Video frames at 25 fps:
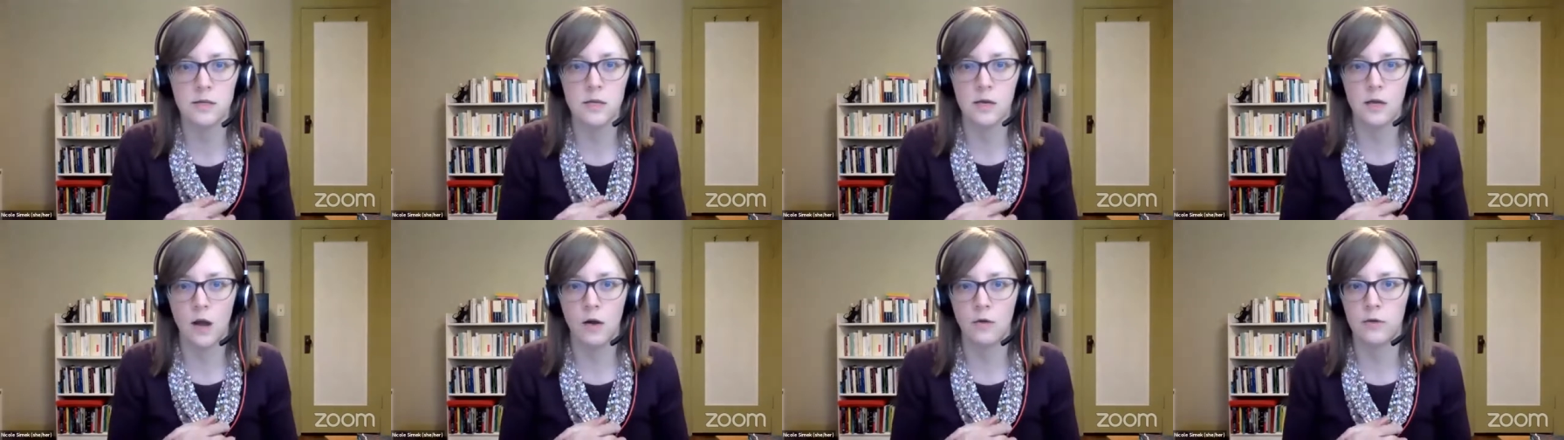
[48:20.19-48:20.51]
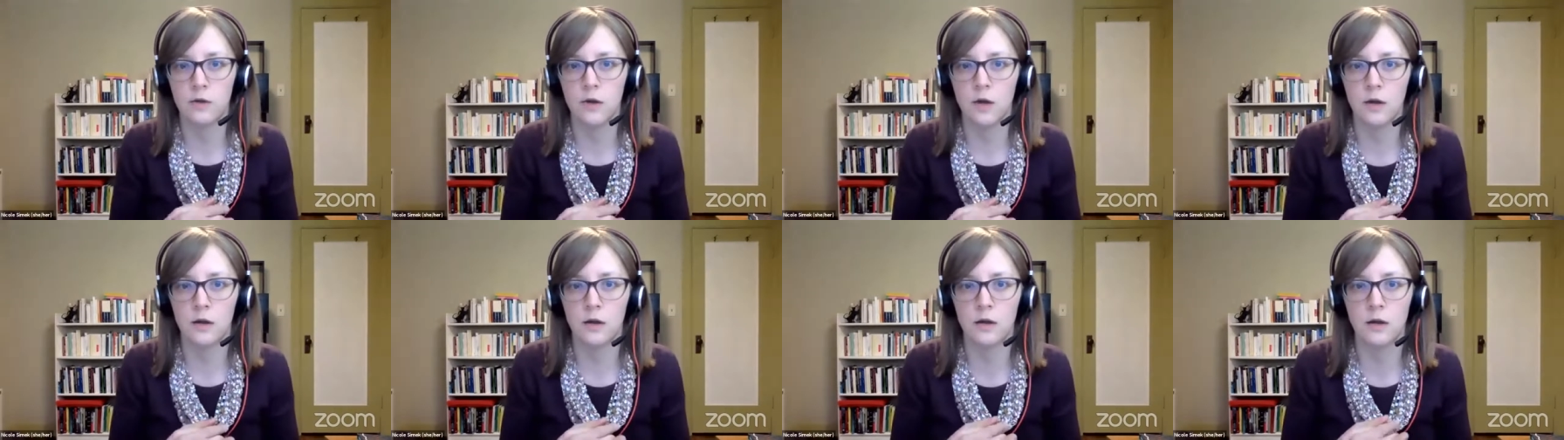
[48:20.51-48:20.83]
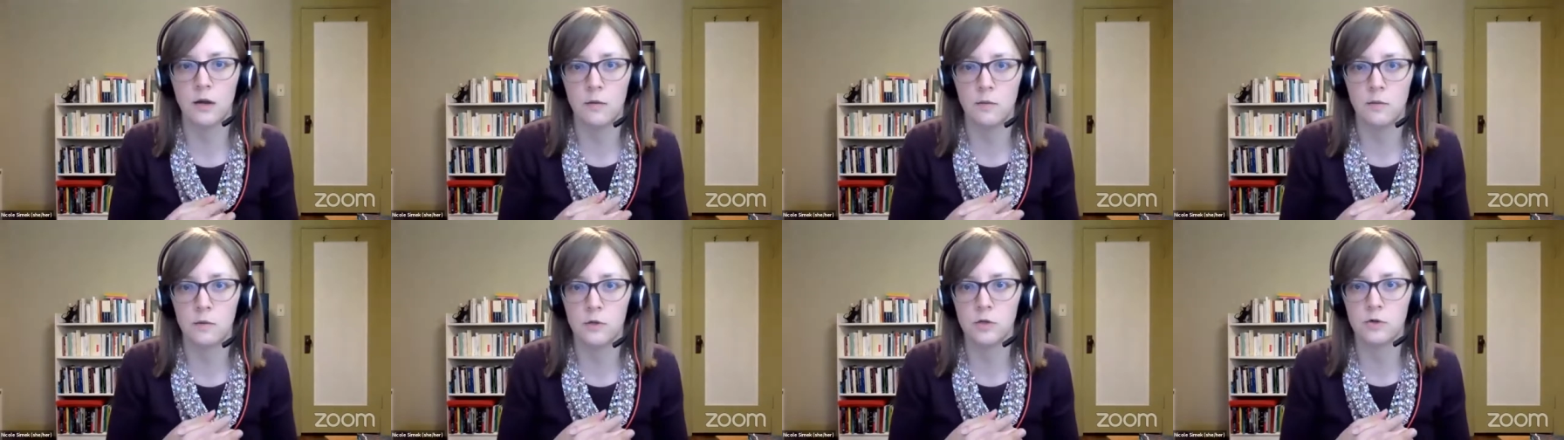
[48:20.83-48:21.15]
how the
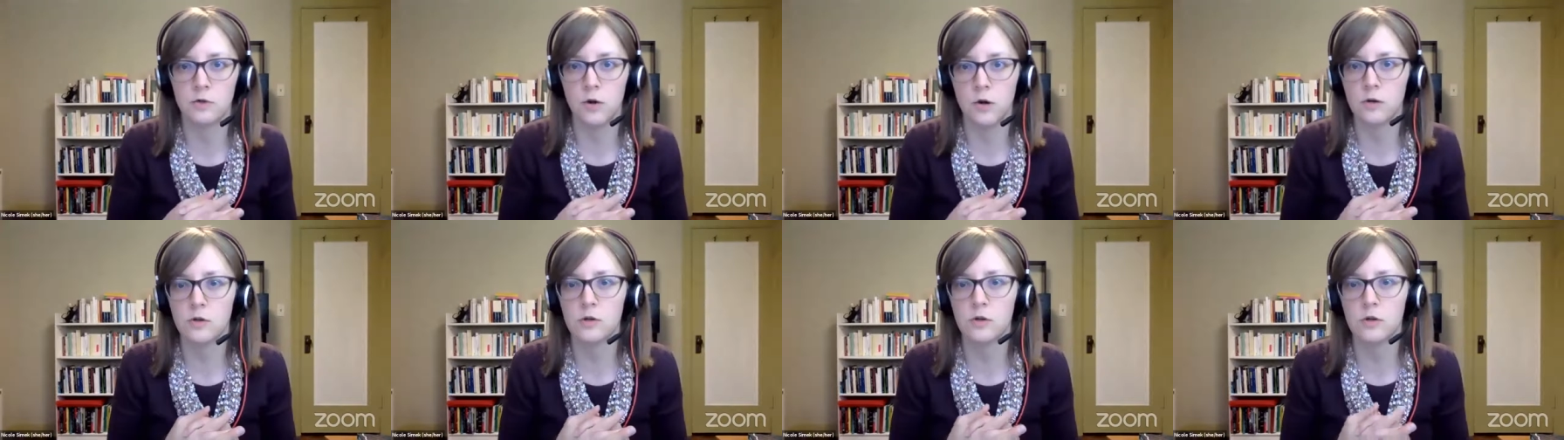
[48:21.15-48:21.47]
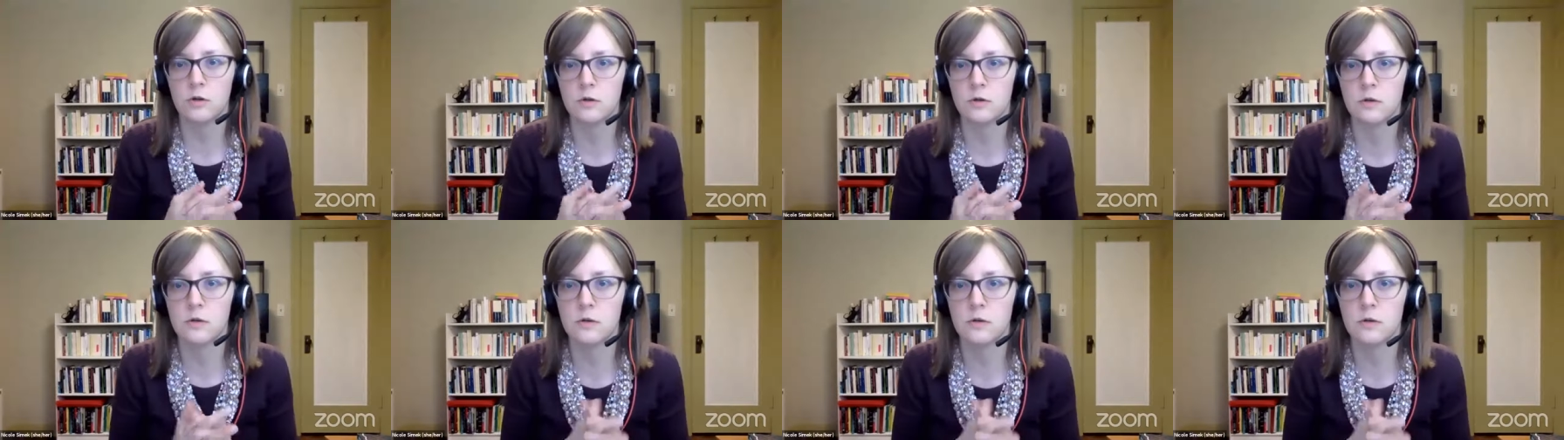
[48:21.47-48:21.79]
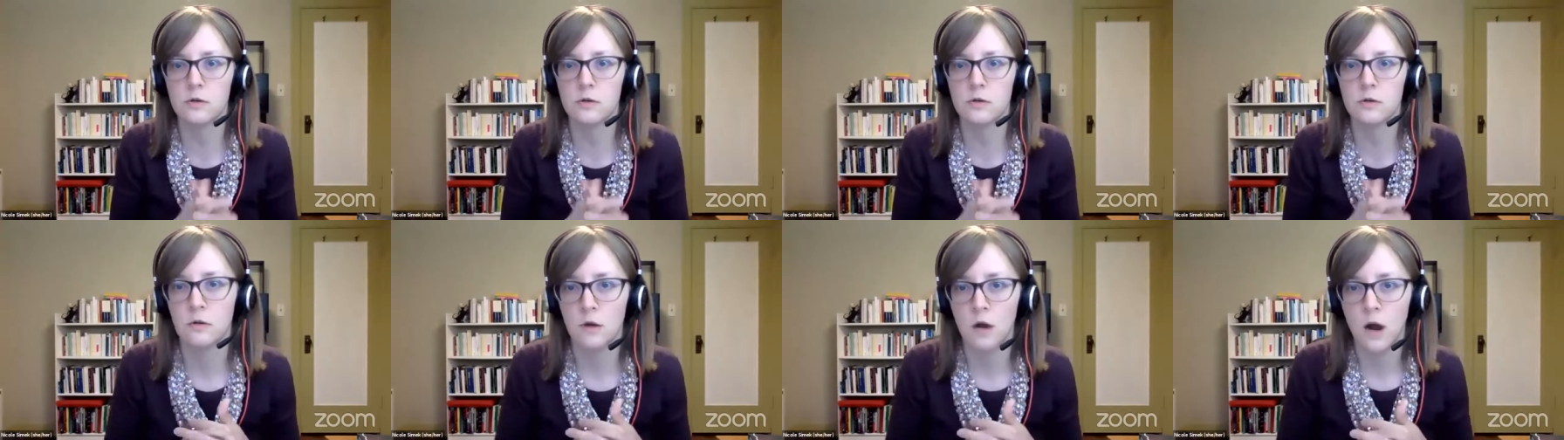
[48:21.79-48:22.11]
economic
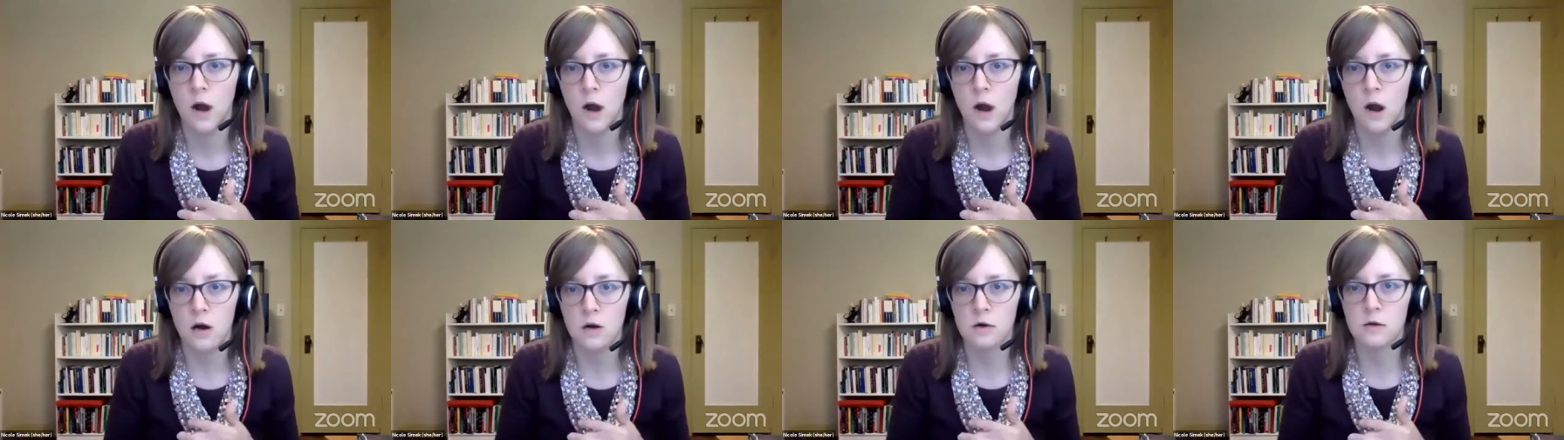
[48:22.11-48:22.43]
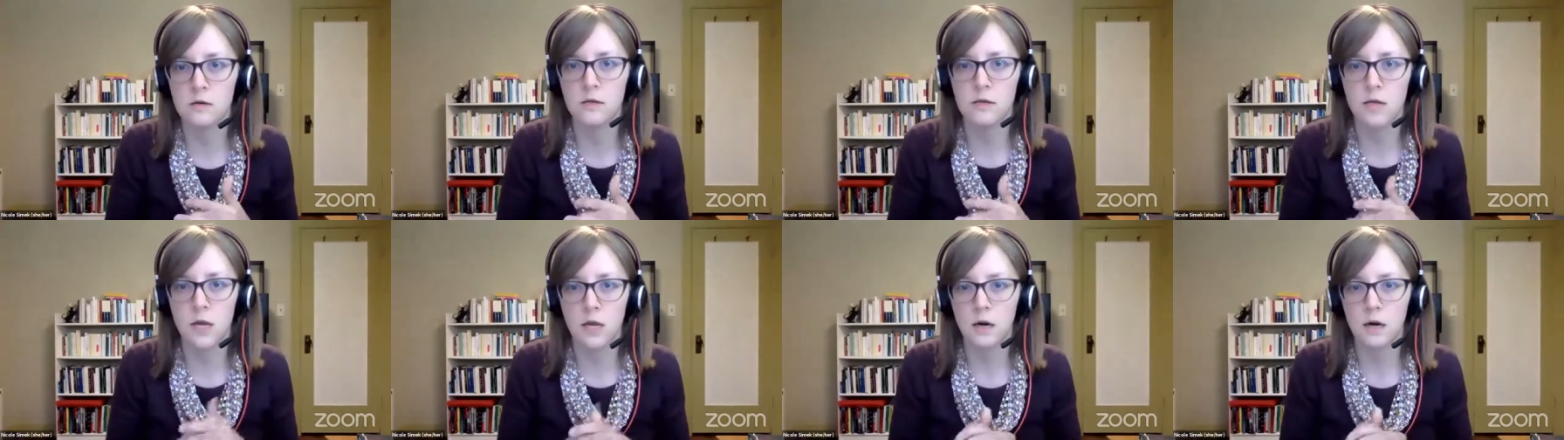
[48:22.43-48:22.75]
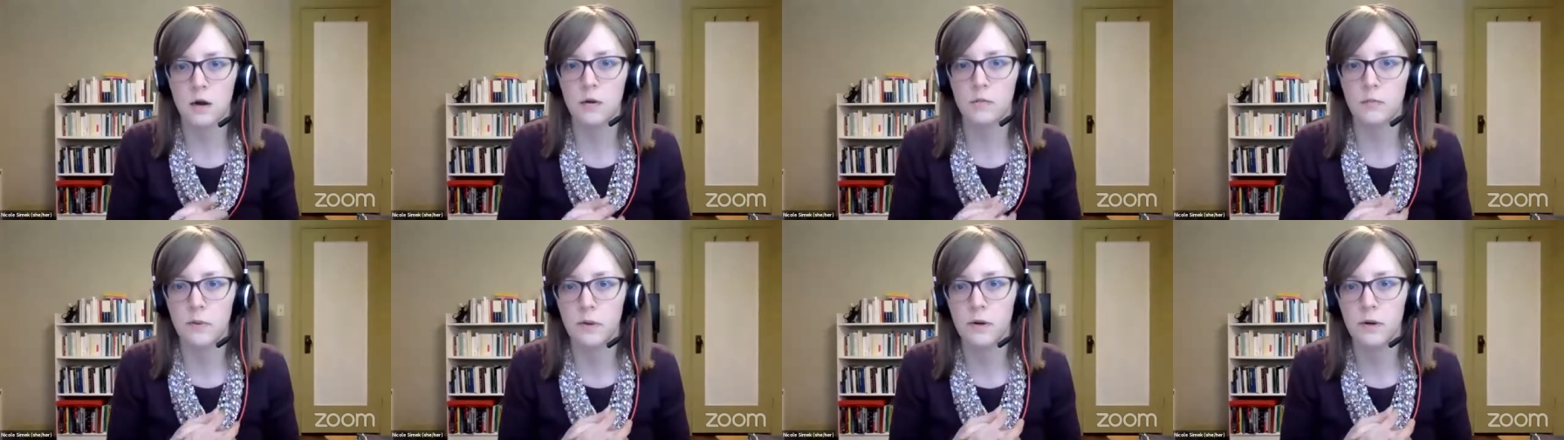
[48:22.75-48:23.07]
structures are set
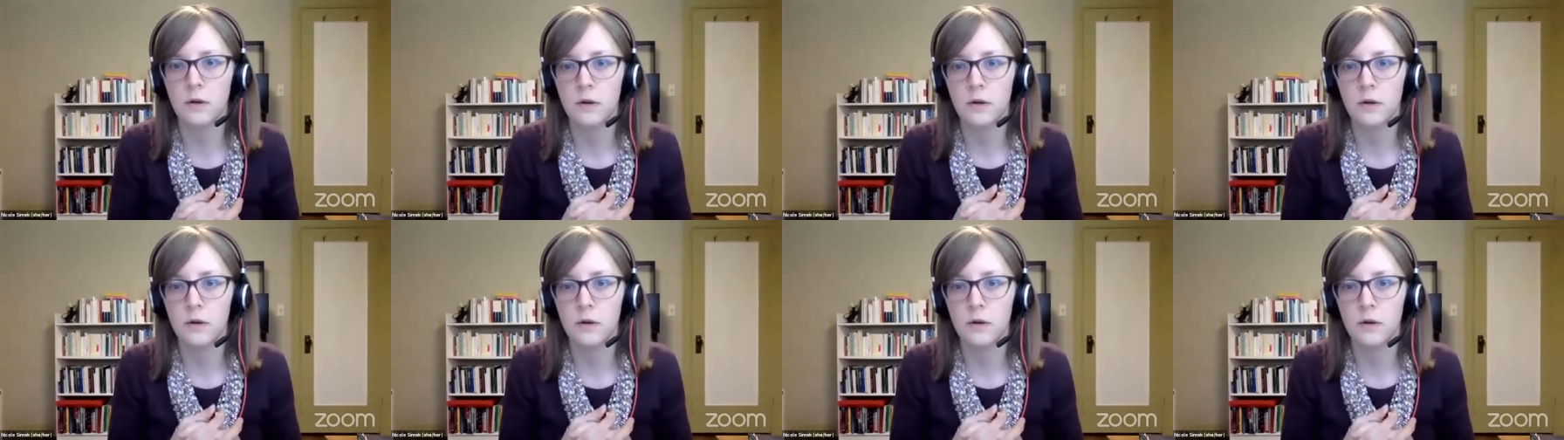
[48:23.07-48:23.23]
up.